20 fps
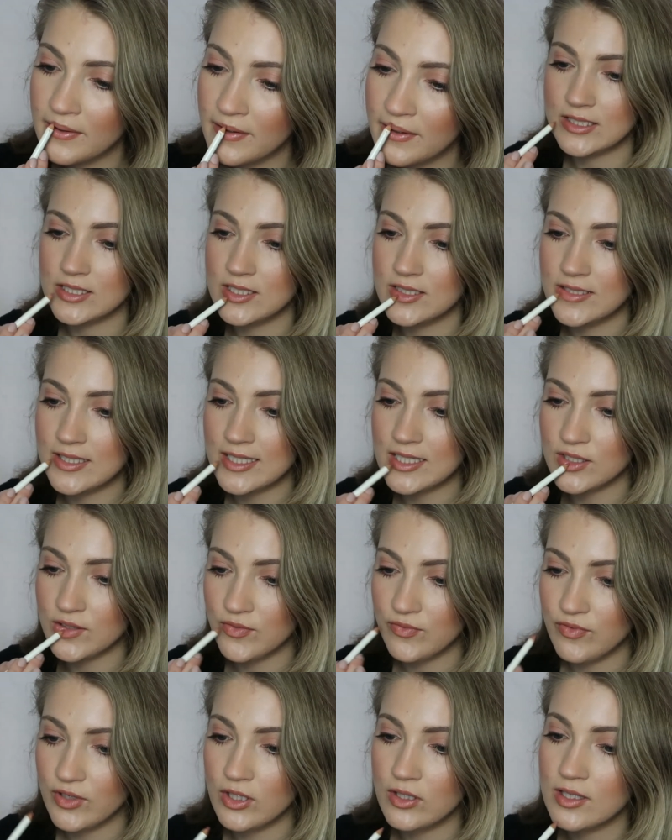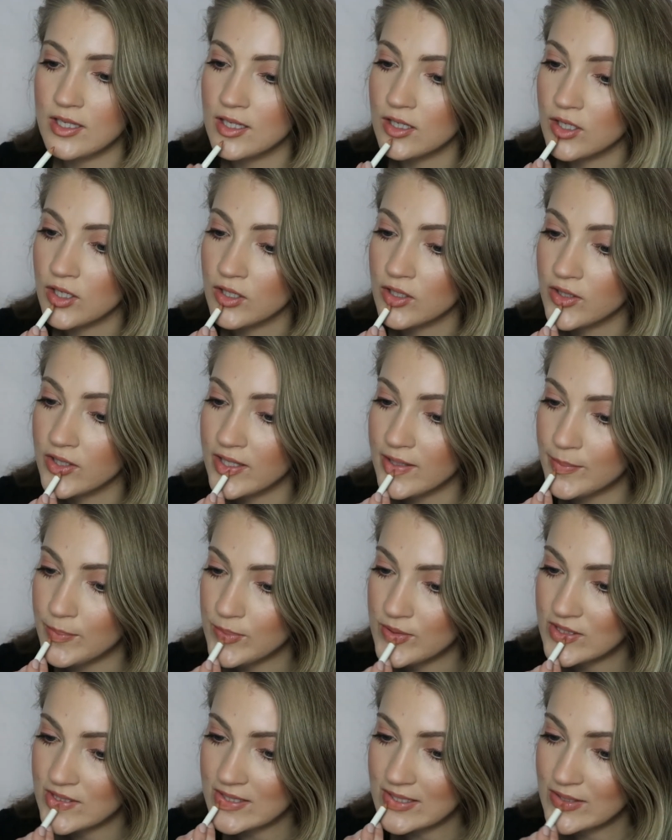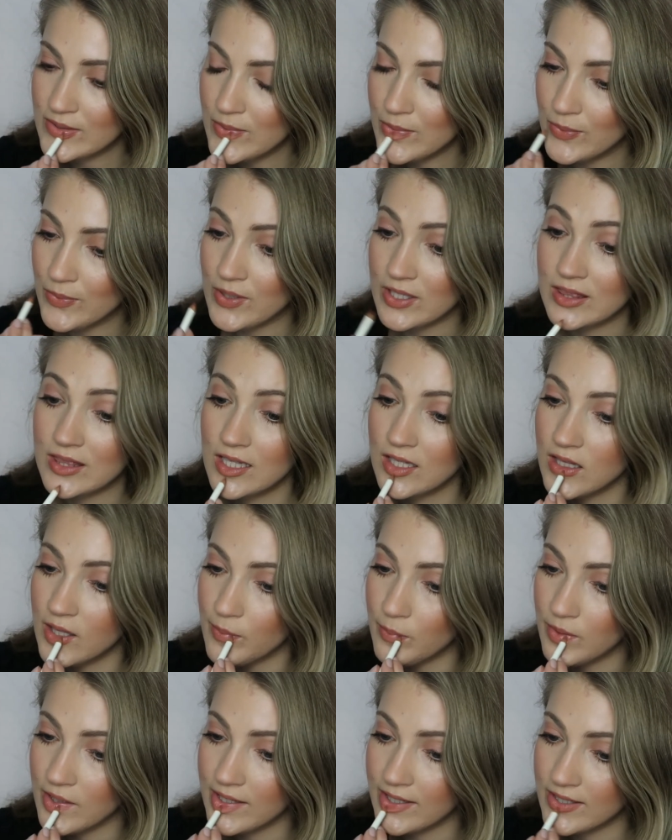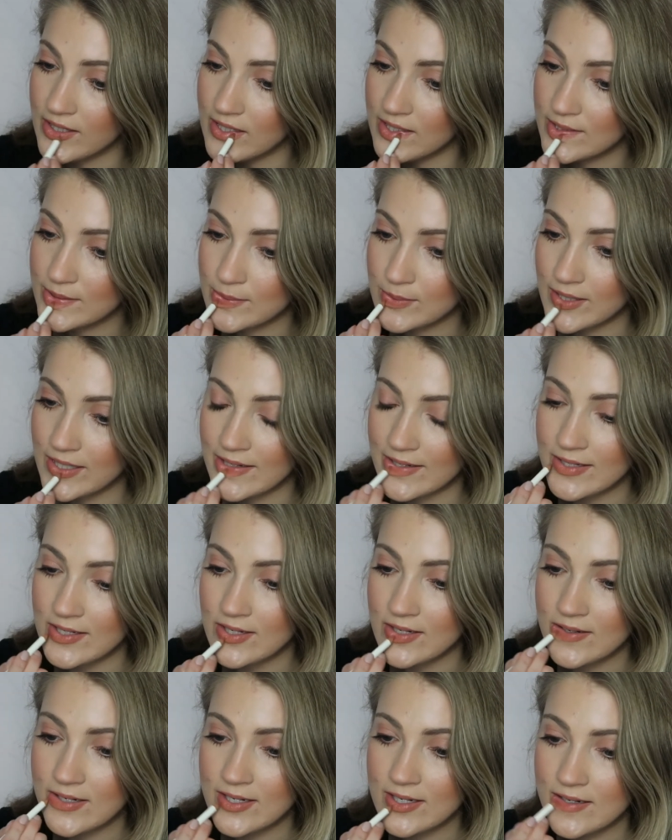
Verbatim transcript: And she does fill in her lips with the lip liner as well.